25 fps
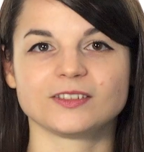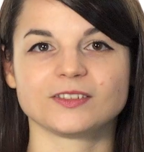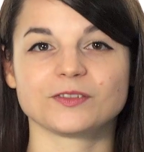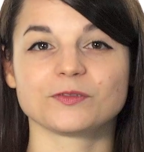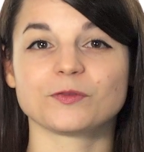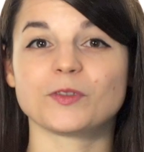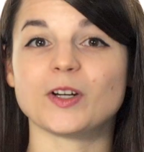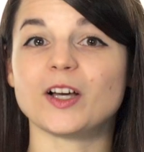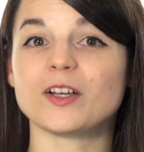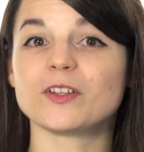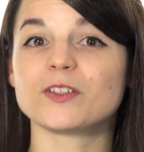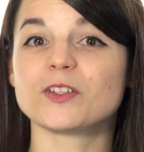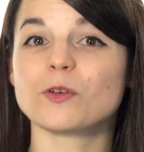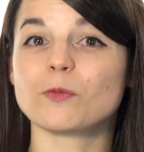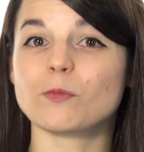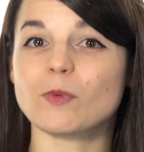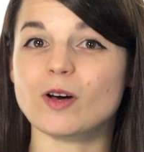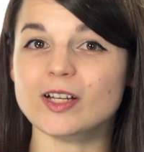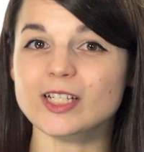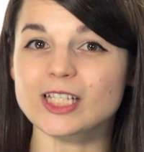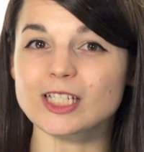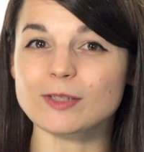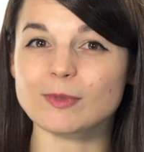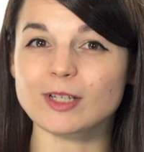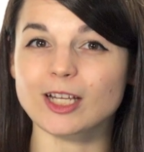Well, you
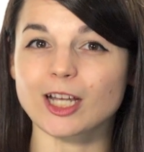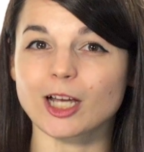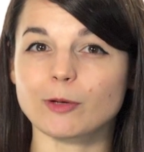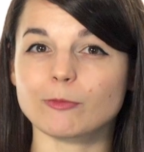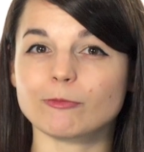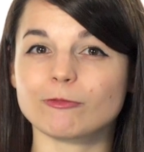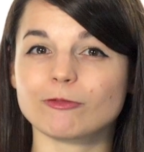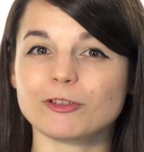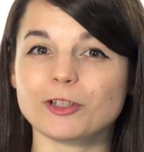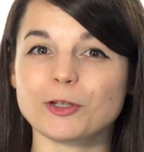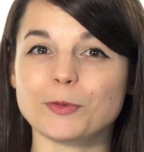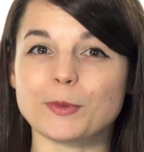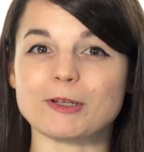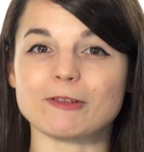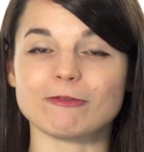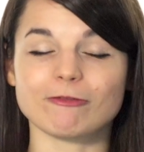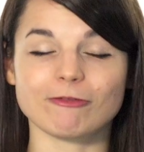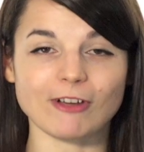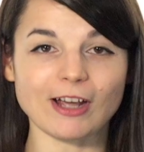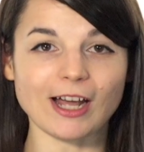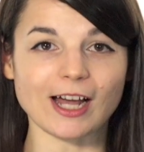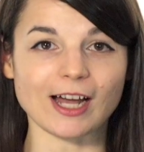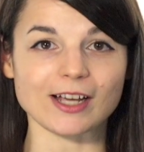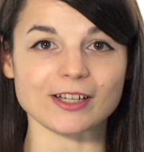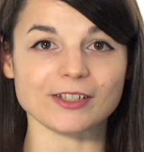want to become fluent
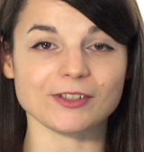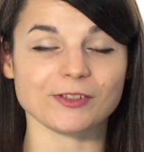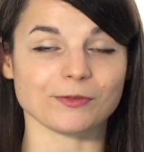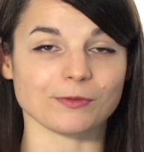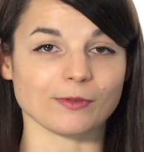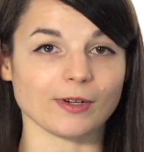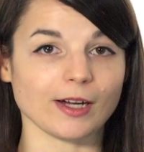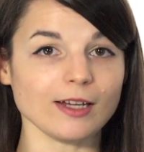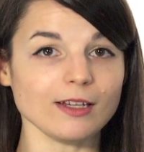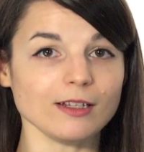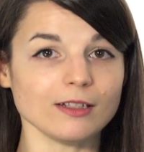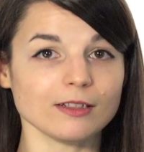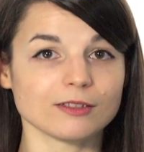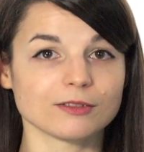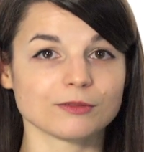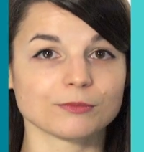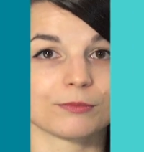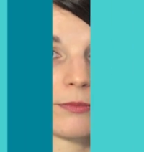fast, right?